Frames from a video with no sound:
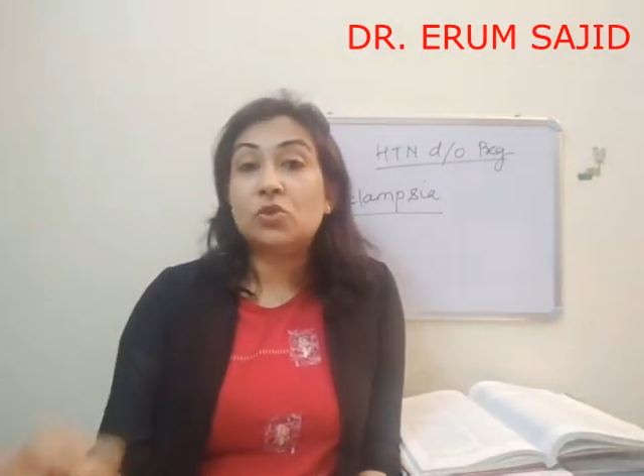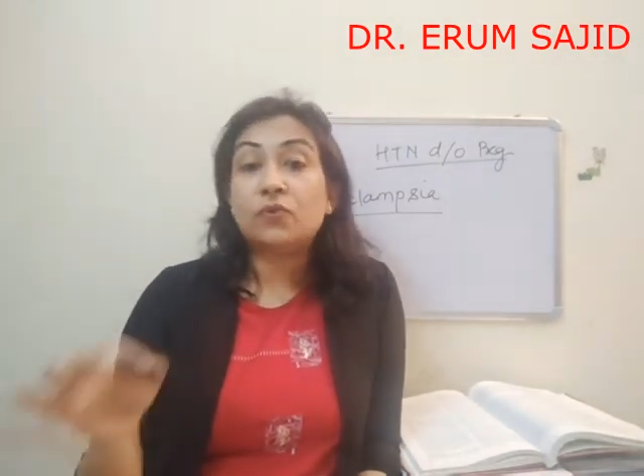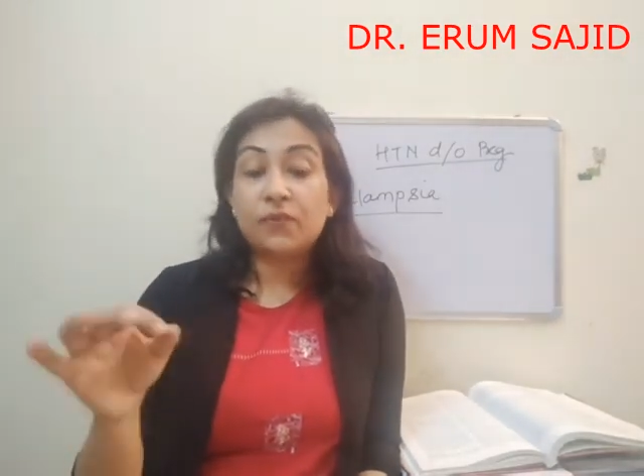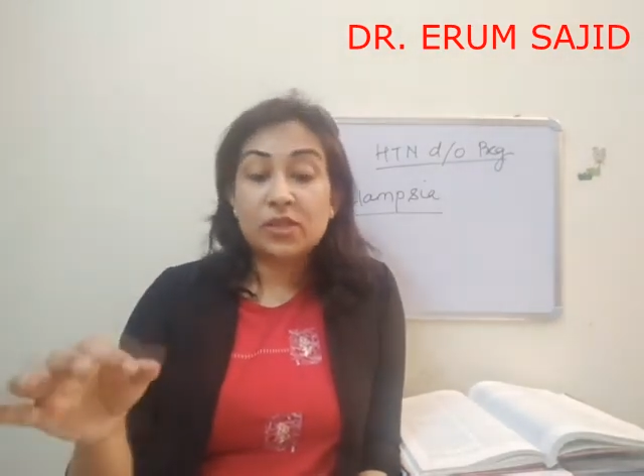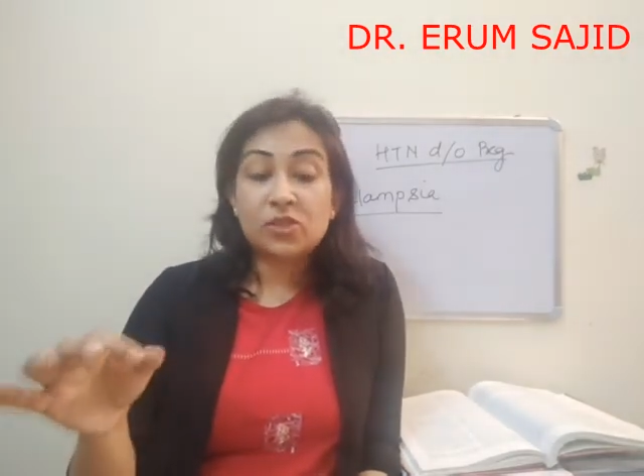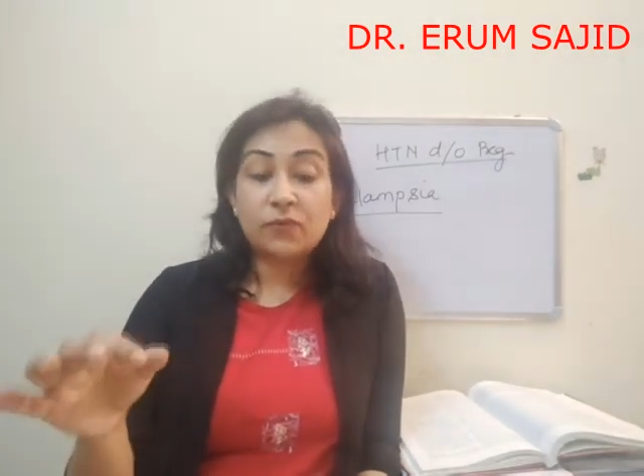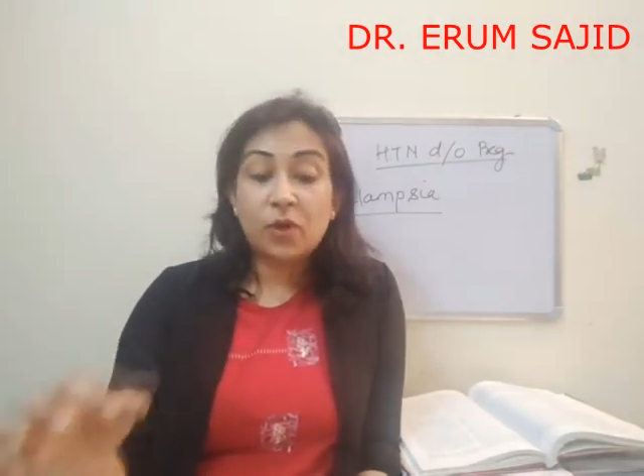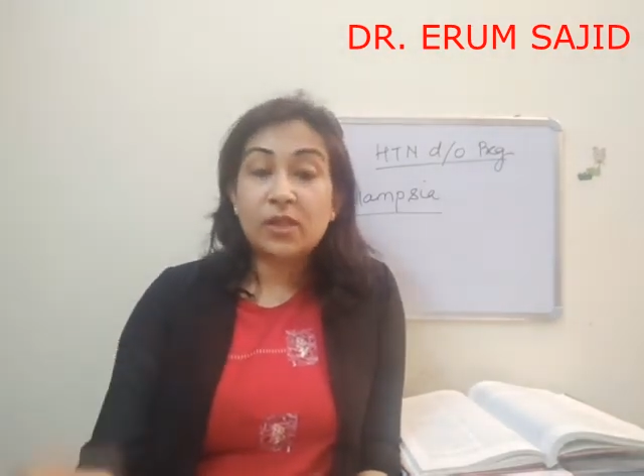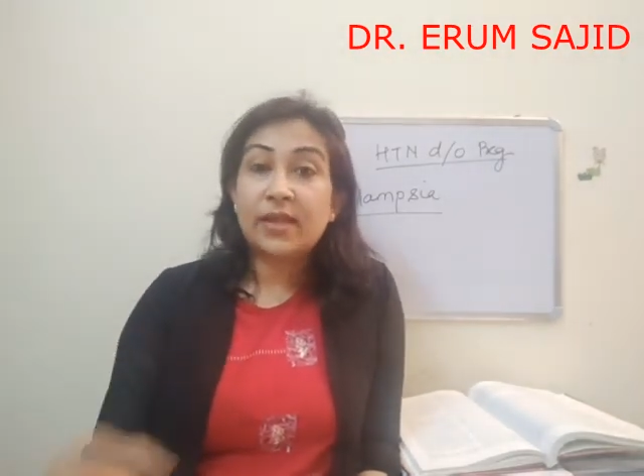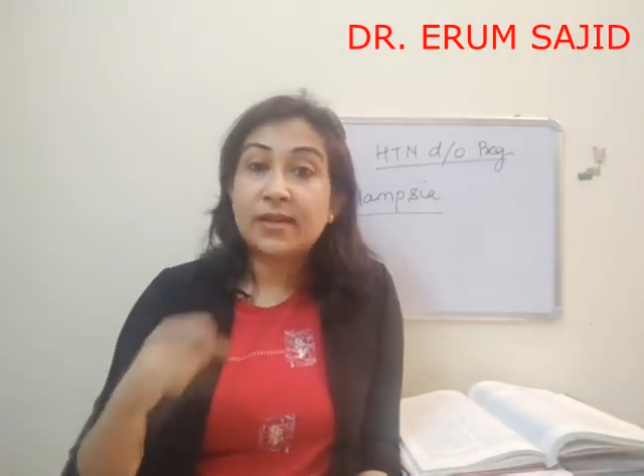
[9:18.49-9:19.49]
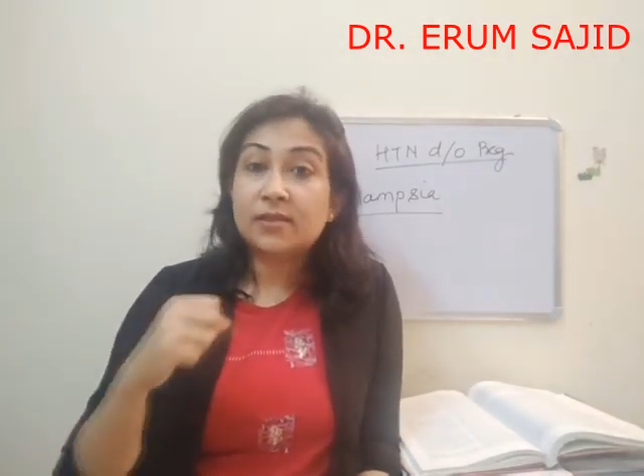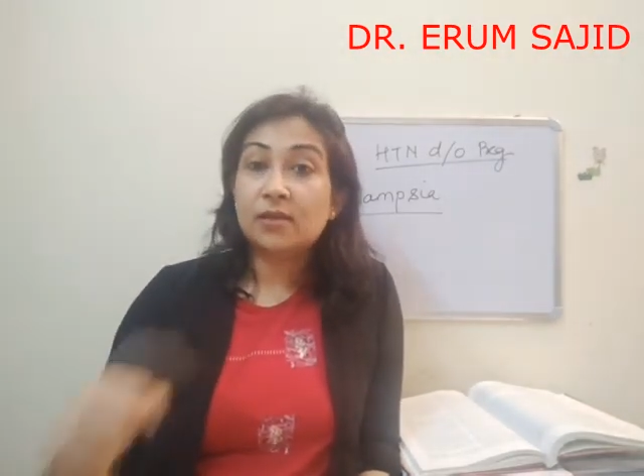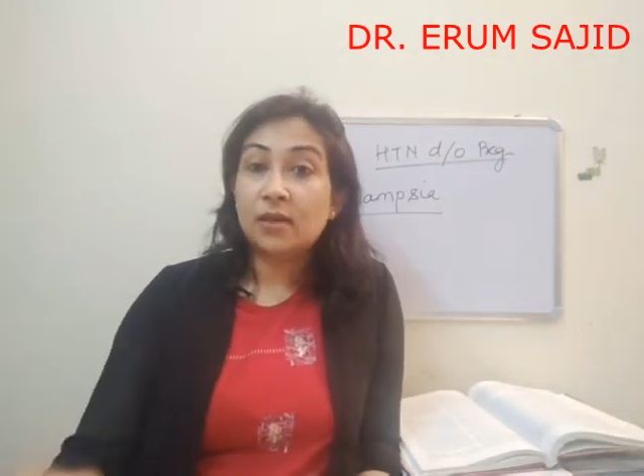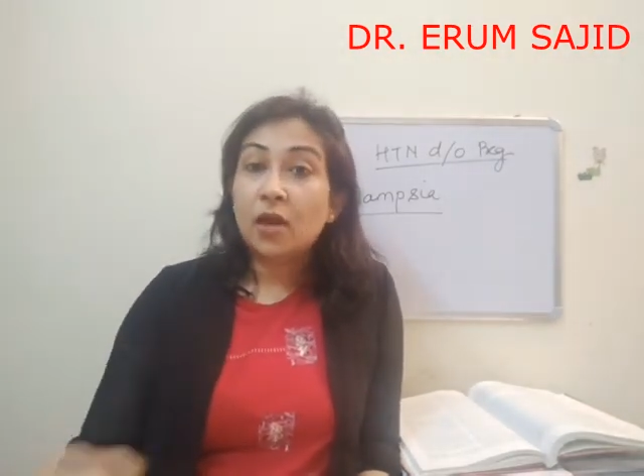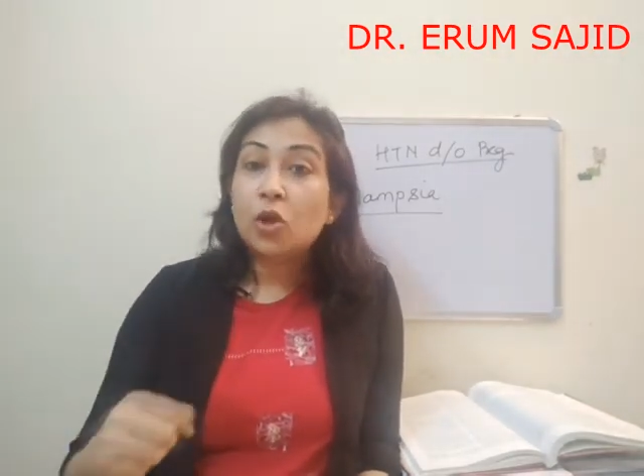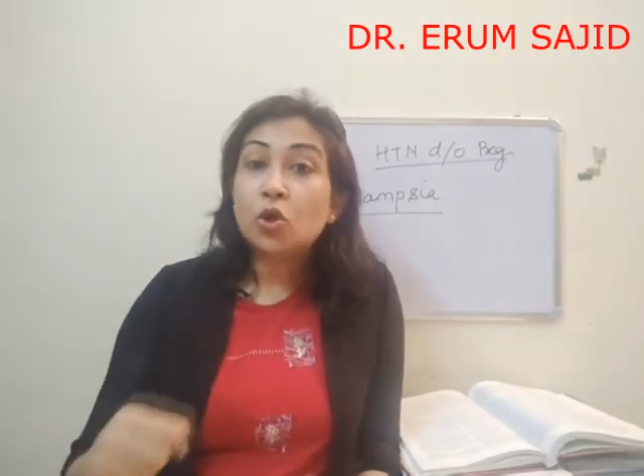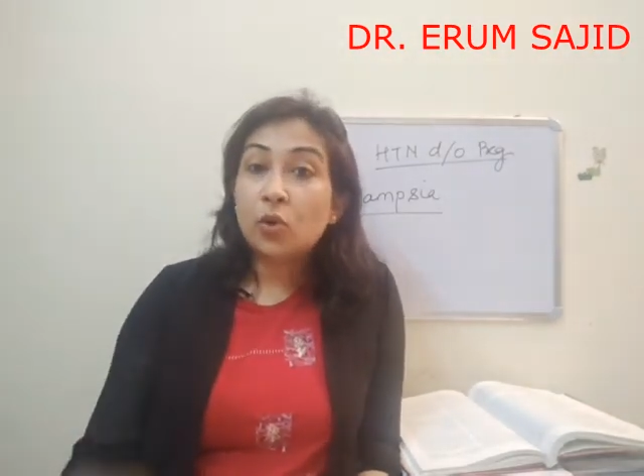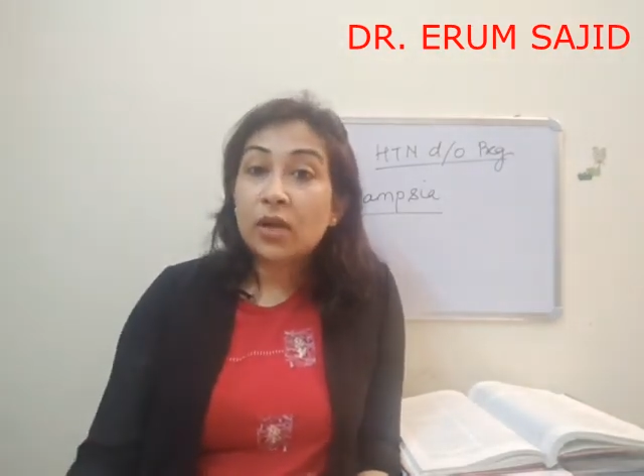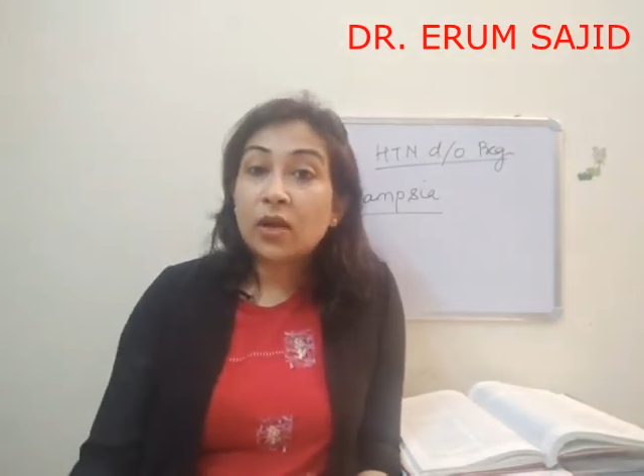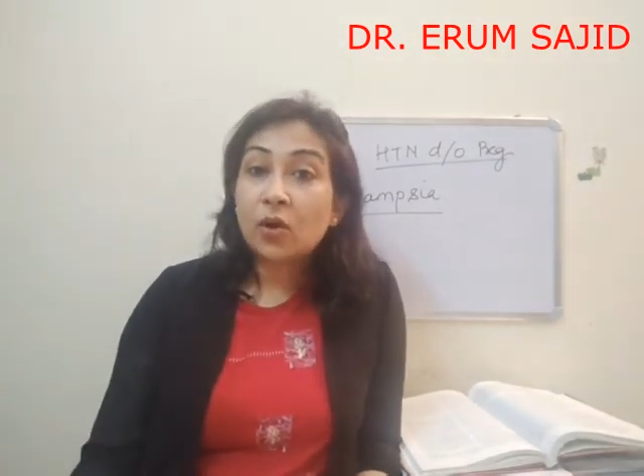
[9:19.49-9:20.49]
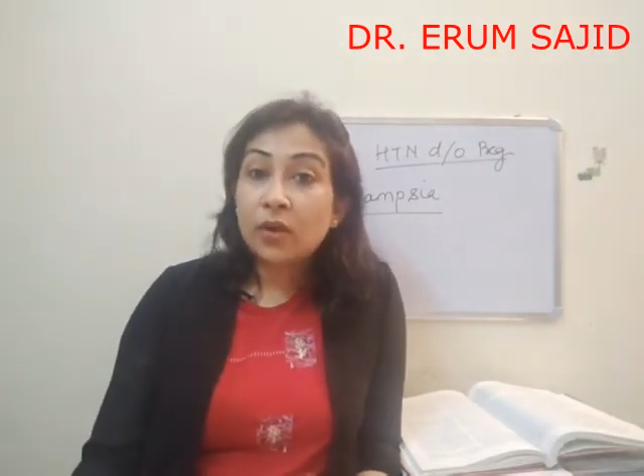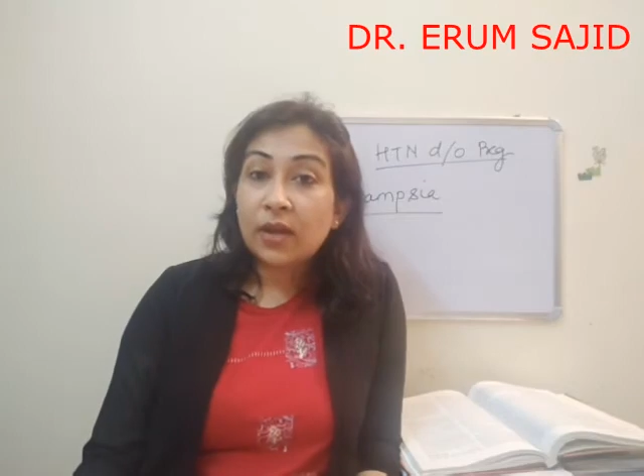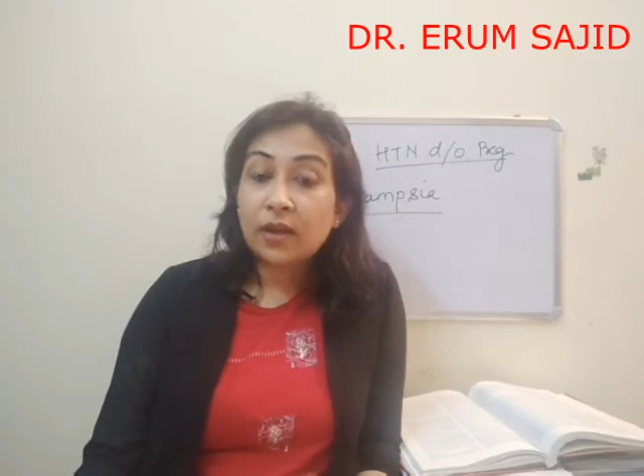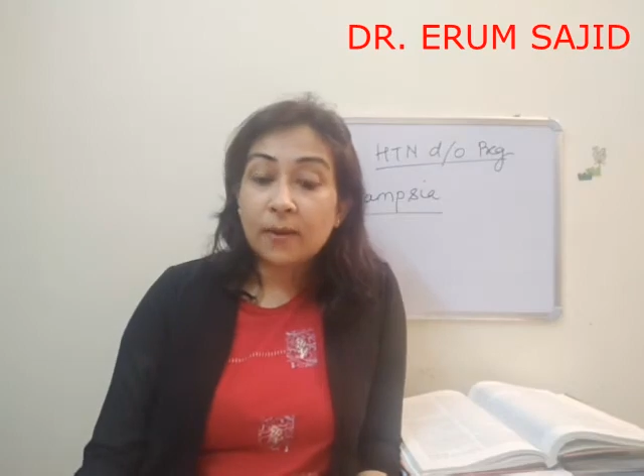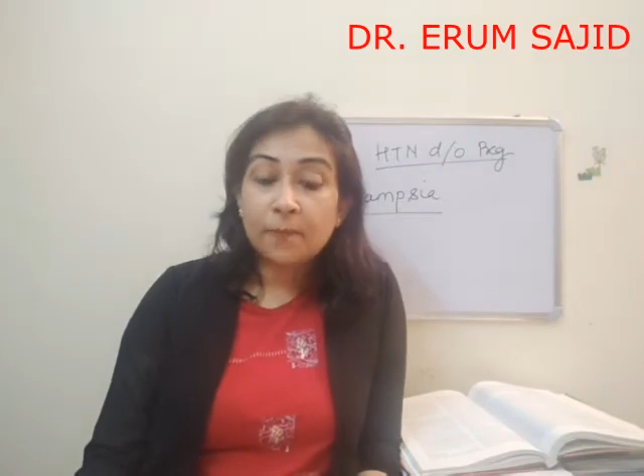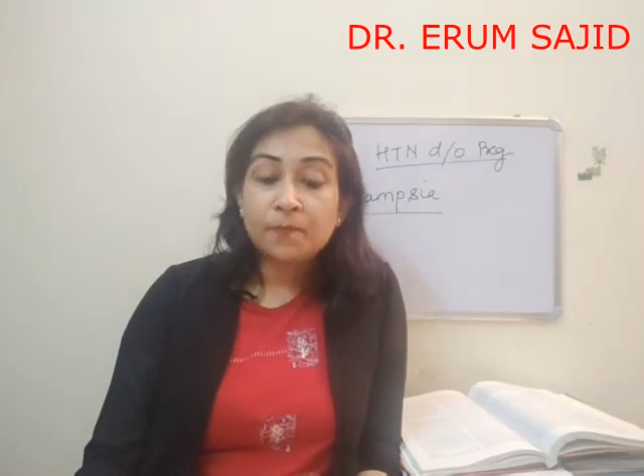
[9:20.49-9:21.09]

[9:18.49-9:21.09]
So first of all, there is tonic-clonic,